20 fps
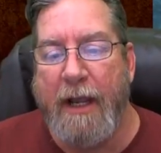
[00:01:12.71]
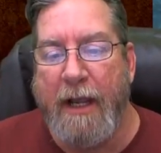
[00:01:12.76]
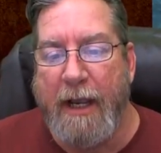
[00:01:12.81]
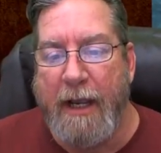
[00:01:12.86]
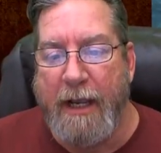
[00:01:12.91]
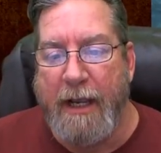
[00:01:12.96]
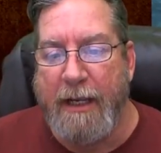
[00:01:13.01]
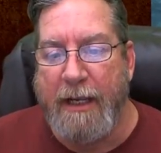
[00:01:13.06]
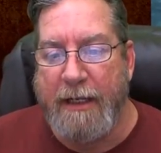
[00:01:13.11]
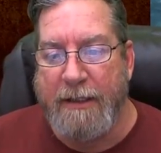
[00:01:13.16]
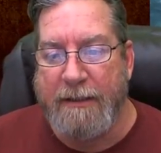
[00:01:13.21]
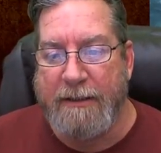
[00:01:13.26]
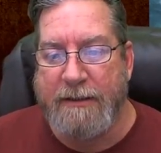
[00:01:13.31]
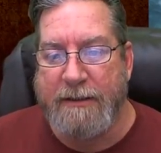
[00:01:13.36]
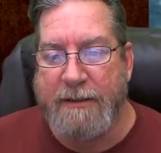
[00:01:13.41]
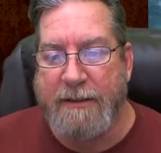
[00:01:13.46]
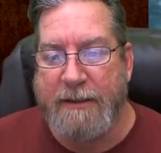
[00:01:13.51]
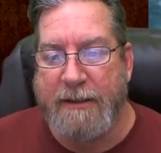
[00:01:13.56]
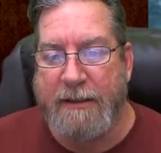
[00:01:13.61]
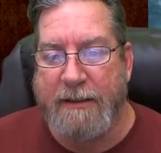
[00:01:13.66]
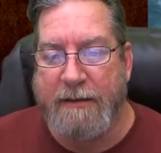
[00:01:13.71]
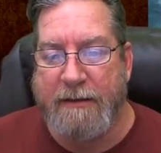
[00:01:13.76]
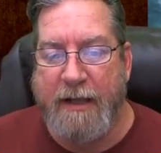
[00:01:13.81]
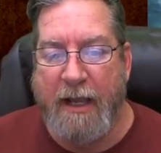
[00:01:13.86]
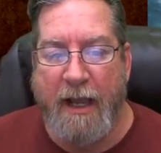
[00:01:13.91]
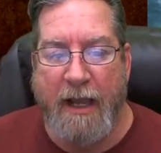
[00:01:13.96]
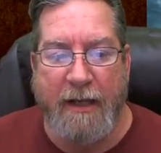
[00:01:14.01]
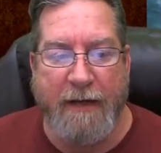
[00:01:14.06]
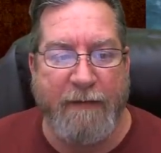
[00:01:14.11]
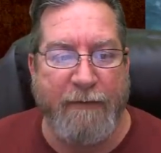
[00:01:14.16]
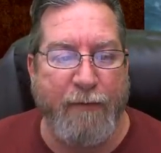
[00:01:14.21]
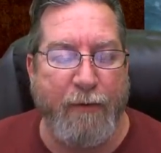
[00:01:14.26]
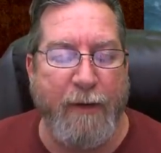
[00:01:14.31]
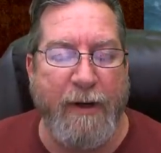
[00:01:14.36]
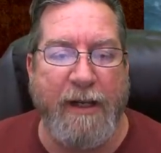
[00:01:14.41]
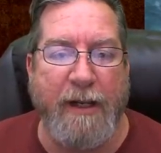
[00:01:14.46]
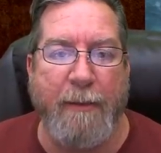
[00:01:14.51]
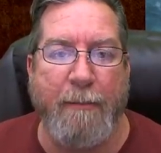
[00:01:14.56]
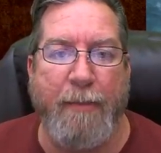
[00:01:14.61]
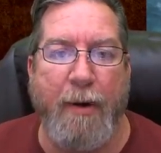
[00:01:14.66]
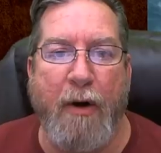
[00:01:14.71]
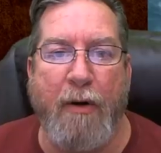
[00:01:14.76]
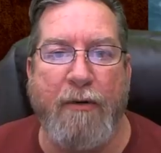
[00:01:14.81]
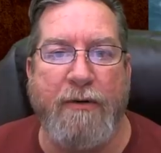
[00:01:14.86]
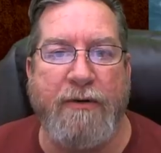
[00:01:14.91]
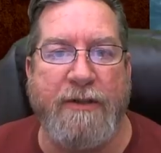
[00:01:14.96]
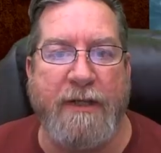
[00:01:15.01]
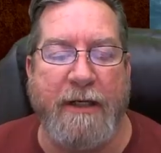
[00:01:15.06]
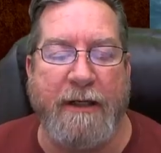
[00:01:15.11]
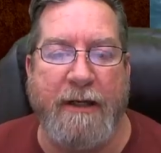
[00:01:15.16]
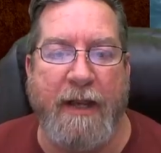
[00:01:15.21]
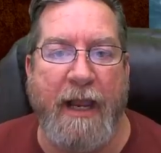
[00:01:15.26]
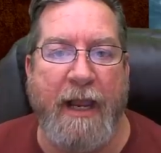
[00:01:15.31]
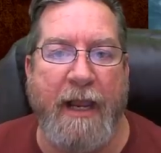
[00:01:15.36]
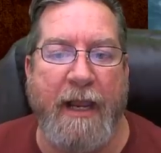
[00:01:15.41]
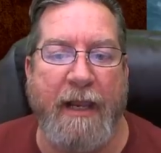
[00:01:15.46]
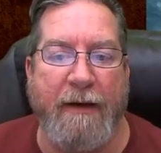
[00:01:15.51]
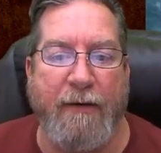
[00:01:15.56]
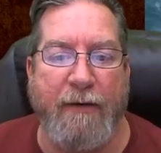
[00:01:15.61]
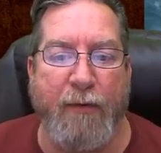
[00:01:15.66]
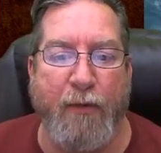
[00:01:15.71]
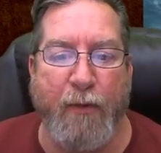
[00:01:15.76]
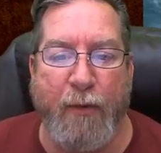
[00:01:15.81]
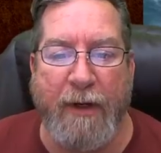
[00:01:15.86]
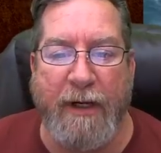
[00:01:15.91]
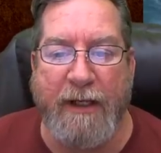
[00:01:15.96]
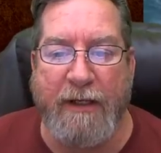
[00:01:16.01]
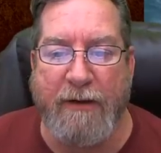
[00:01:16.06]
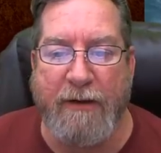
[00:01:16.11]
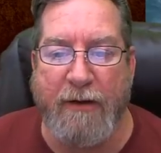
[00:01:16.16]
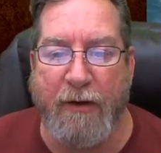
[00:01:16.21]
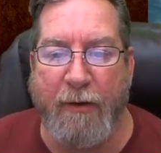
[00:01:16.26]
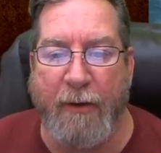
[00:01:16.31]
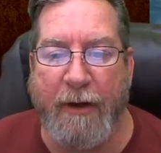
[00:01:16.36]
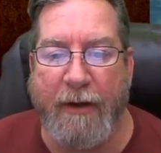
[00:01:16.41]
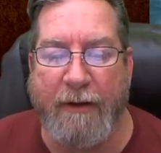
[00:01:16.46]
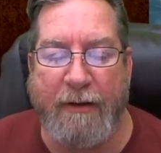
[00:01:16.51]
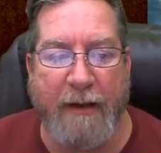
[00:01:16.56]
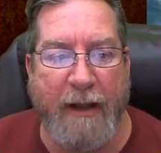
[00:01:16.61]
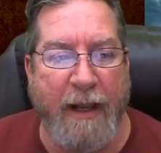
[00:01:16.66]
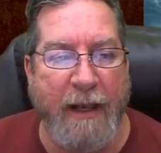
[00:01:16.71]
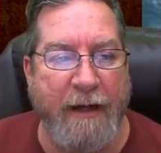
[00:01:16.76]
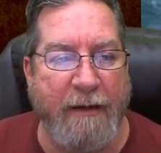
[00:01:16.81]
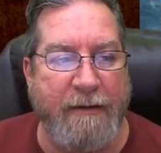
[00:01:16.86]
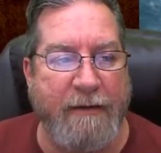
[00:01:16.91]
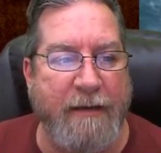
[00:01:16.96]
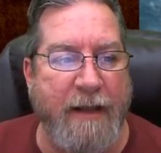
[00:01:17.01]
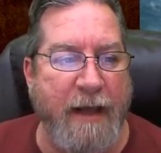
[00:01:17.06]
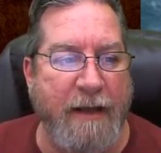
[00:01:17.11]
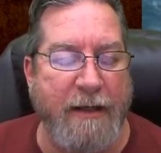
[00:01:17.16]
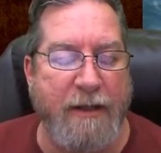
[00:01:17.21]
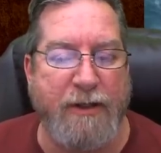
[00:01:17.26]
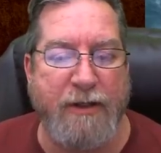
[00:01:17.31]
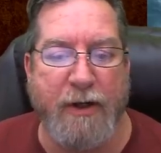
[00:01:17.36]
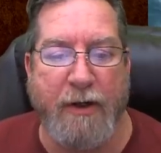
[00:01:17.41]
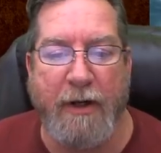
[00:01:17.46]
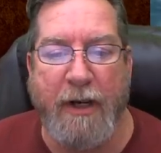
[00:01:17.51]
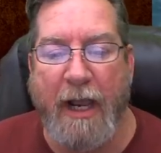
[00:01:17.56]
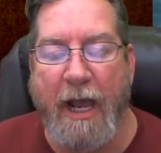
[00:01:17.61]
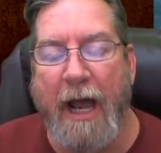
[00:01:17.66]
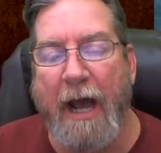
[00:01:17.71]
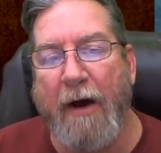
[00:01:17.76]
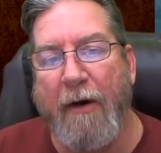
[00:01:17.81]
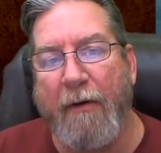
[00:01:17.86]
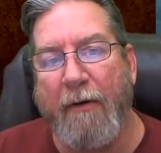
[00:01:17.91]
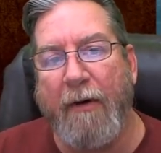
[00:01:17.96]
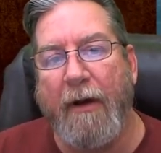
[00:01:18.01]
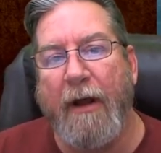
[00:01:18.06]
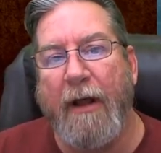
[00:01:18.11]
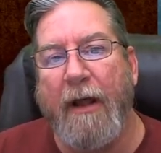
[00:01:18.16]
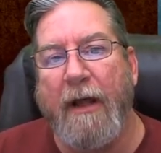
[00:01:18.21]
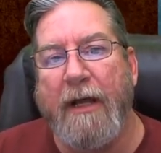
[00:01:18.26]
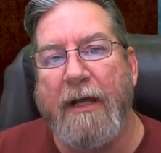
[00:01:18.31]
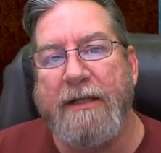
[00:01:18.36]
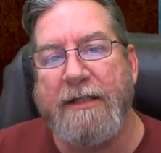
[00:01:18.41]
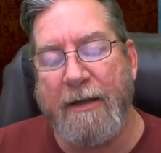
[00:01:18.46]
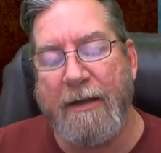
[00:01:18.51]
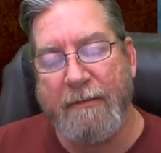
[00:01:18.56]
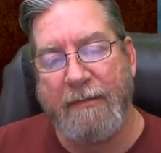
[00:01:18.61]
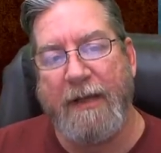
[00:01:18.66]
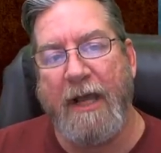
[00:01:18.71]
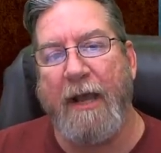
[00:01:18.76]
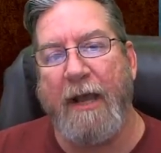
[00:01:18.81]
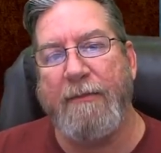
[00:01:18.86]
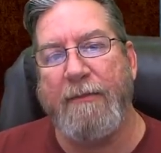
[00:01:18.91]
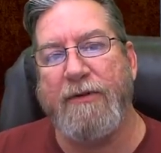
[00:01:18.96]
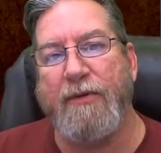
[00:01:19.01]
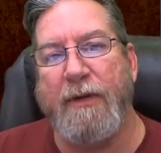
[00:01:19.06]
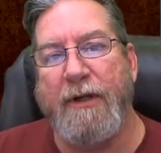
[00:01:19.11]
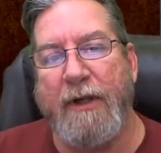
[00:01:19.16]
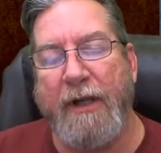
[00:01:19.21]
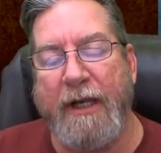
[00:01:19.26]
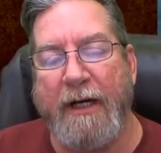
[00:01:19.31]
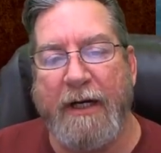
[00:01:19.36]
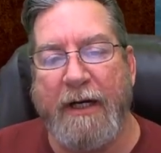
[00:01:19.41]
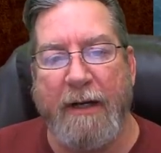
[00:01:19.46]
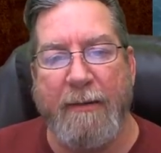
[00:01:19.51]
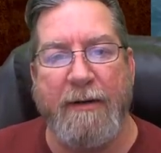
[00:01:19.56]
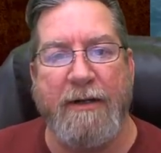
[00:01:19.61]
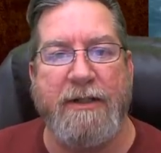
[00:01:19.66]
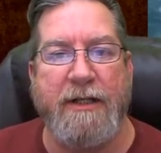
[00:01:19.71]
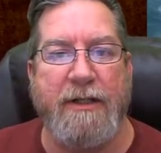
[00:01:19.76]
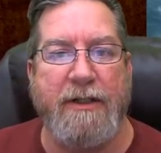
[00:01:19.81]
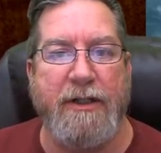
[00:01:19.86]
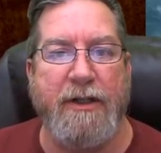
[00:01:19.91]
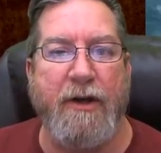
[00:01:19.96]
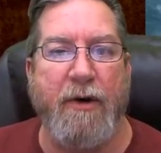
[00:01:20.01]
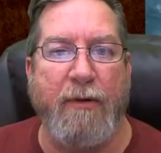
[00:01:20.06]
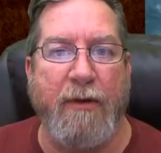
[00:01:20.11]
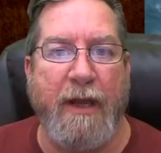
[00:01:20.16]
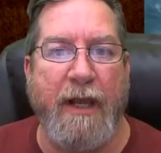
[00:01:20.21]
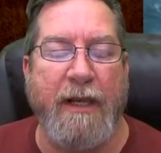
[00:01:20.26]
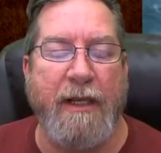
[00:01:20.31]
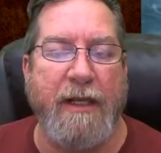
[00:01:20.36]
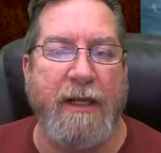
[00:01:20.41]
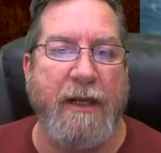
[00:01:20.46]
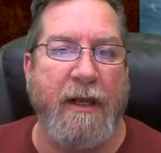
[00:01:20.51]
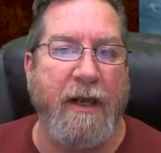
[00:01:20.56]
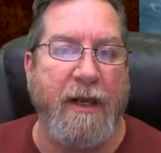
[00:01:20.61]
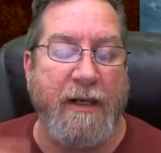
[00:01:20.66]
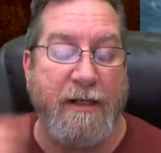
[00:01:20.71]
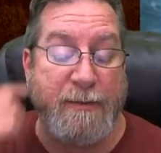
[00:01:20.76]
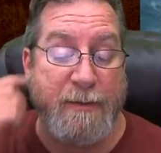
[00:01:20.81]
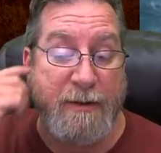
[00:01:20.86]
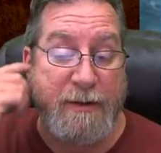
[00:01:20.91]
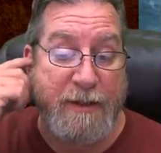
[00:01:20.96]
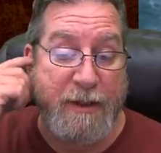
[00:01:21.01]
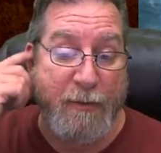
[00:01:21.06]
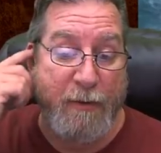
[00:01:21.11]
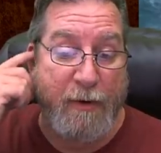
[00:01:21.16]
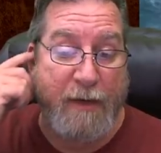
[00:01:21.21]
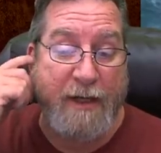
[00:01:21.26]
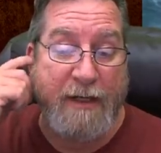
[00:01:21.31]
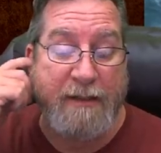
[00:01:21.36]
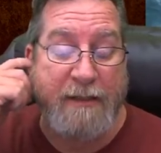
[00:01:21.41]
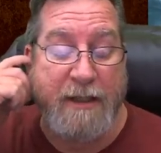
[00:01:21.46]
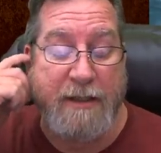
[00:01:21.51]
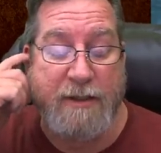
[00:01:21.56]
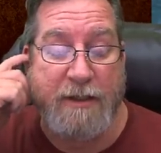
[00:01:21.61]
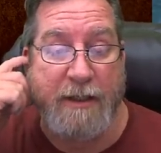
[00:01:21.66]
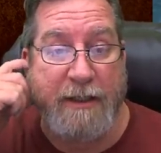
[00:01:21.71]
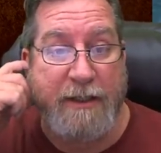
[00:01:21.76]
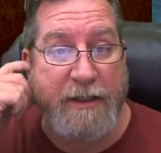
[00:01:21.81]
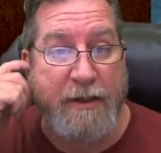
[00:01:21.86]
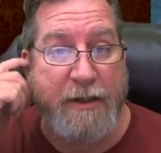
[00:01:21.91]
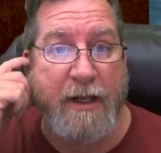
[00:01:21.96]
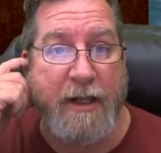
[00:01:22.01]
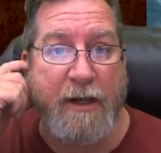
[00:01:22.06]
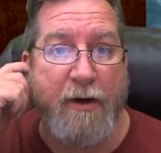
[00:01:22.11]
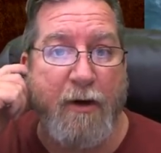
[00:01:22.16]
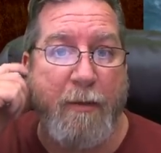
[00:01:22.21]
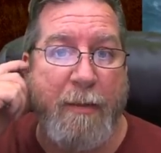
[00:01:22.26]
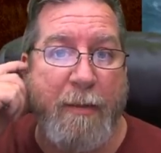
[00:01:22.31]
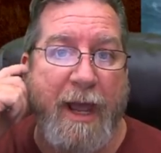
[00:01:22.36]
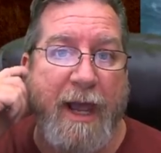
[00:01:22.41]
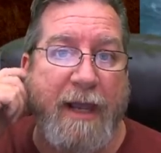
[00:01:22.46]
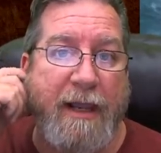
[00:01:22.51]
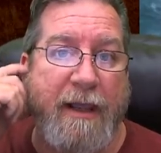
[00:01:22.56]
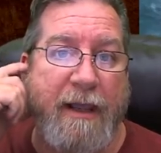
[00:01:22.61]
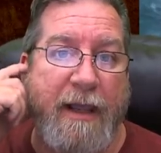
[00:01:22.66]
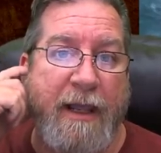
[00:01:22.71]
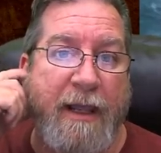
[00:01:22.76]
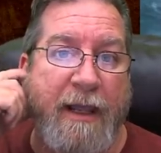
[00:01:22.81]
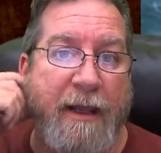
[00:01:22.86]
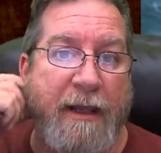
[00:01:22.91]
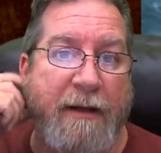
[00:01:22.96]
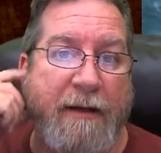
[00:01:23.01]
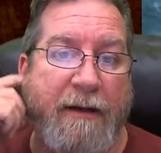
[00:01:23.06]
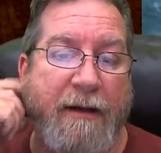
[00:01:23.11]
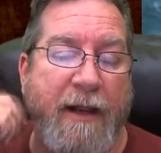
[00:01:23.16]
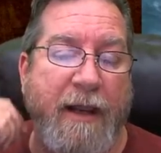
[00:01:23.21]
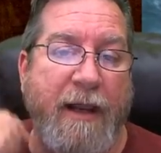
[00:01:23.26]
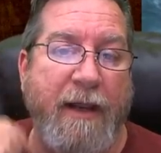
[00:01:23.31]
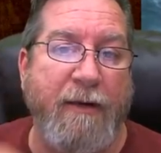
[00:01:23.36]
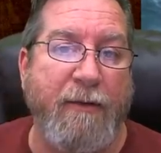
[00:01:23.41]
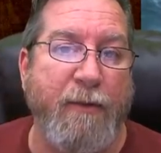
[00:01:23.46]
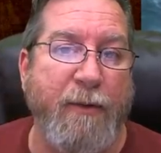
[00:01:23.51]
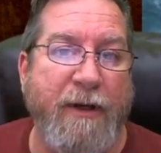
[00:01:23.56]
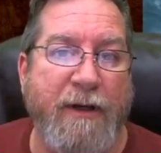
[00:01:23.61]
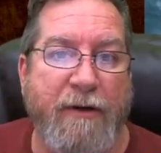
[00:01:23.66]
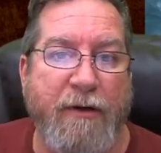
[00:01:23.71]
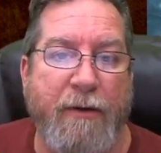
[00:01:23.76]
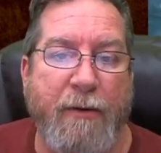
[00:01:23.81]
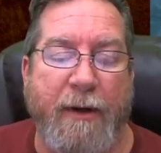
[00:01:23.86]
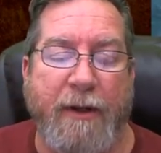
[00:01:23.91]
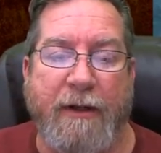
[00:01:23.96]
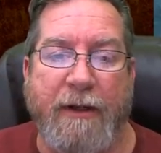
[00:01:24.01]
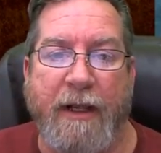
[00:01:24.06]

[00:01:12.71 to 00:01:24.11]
is kind of recompose it and redo it and kind of show you how sometimes when you get an image that you don't like, especially working digitally, you can go back in and redo it.